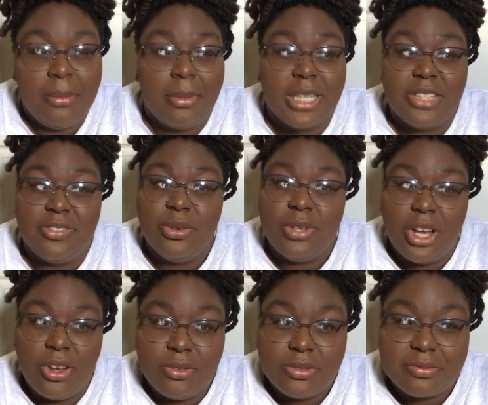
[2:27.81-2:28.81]
Because if you
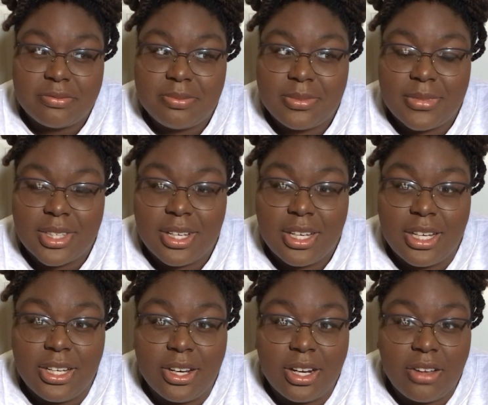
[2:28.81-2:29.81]
don't,
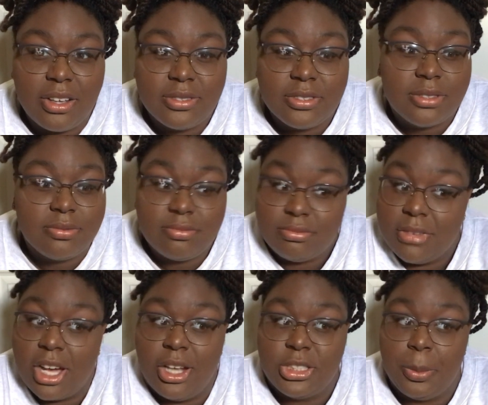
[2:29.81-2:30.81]
you're gonna, I don't
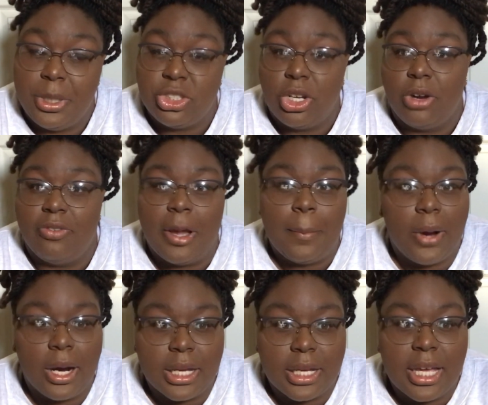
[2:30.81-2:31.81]
know, it's gonna be a struggle to find
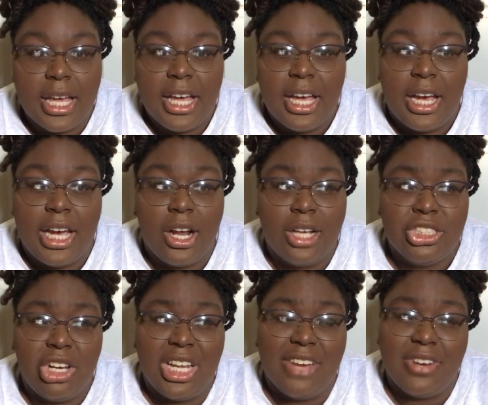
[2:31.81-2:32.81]
parking. And
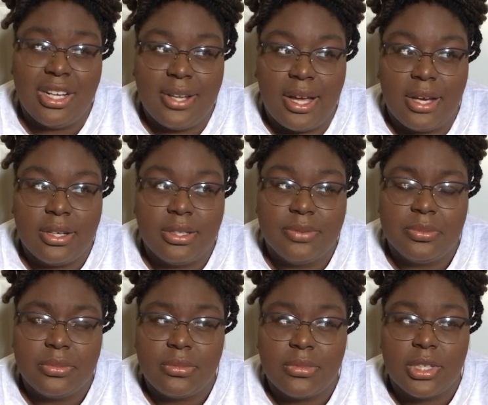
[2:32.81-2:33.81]
also eleven o'clock,
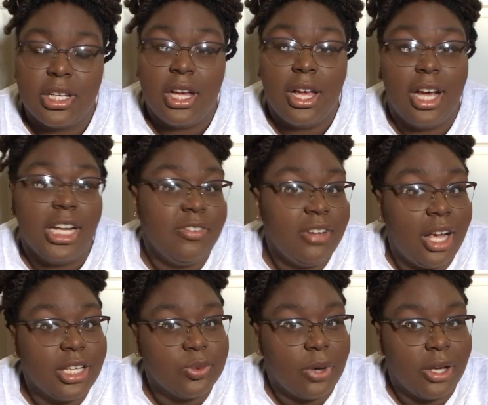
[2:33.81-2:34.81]
eleven
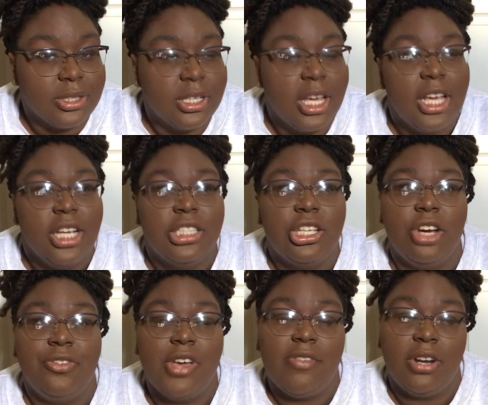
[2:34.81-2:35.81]
o'clock is worse. So
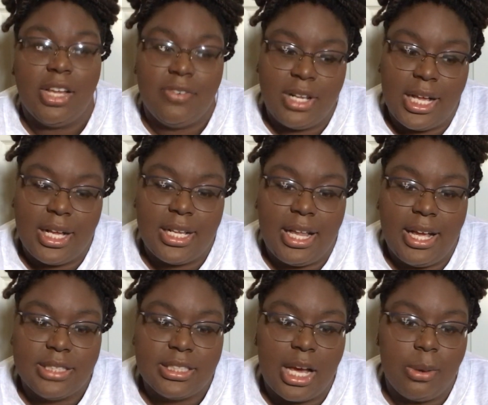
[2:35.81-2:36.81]
if you have an eleven o'clock
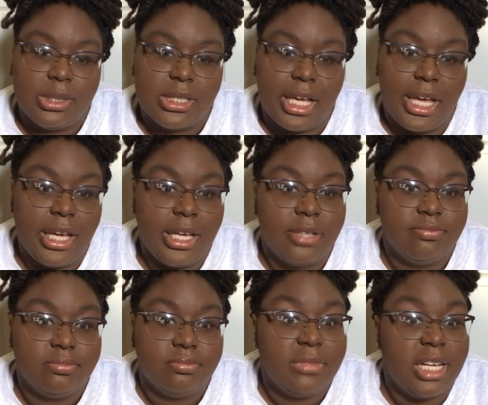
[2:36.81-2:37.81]
class, I would say
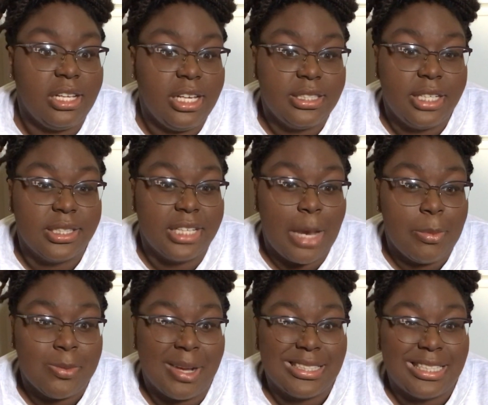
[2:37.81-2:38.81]
at least get to
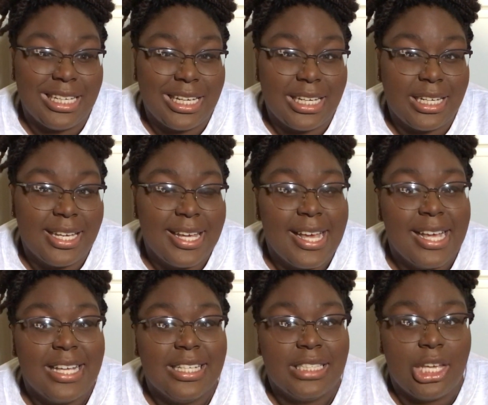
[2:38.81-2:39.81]
campus by ten,
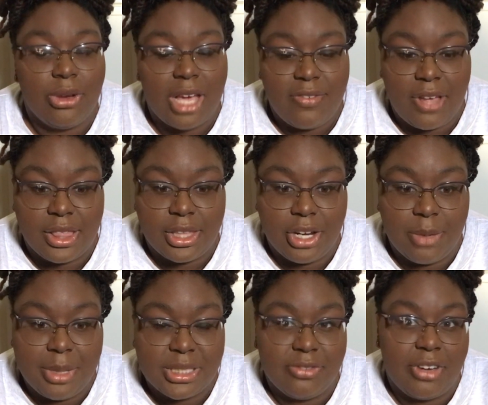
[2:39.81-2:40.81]
so you can have like thirty
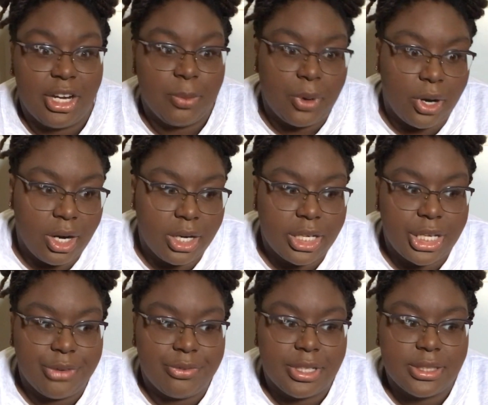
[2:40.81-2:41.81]
minutes to find a park.
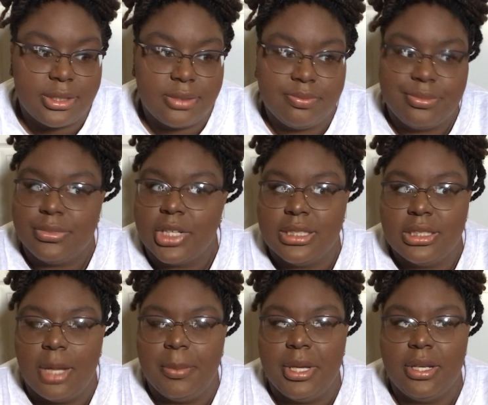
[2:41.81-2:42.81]
If it,
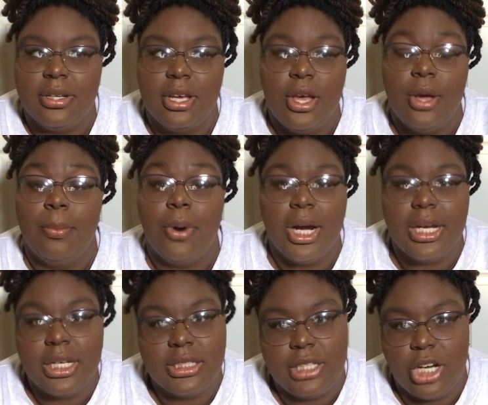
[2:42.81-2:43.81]
because I mean,
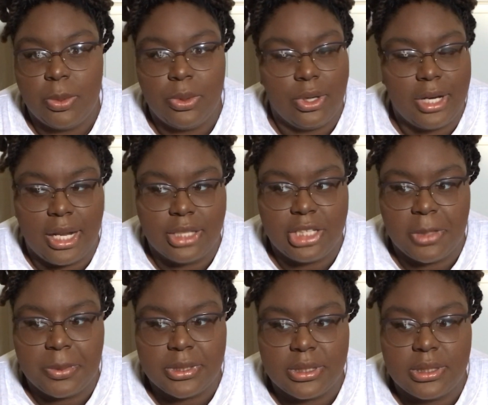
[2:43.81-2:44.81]
parking is terrible on college
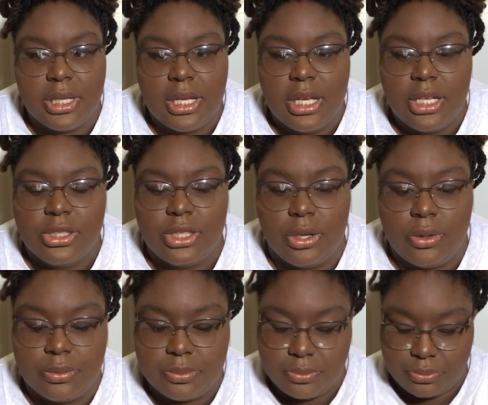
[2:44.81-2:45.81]
campuses.
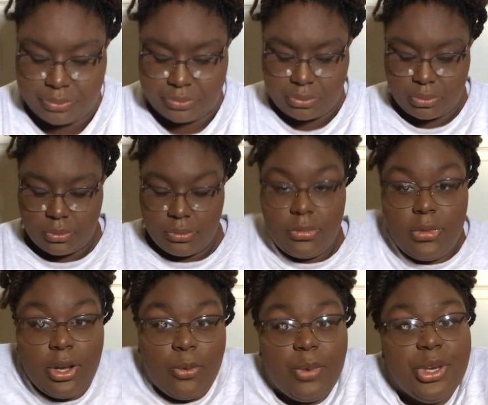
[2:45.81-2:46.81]
So
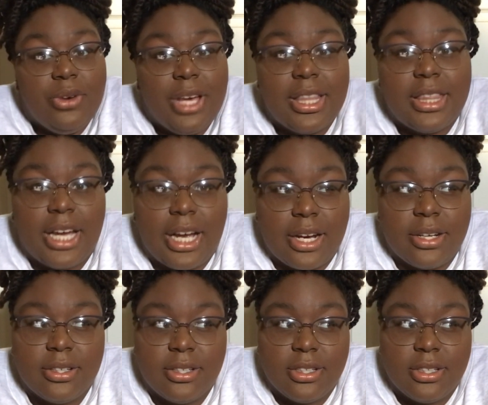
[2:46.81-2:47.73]
when you get there,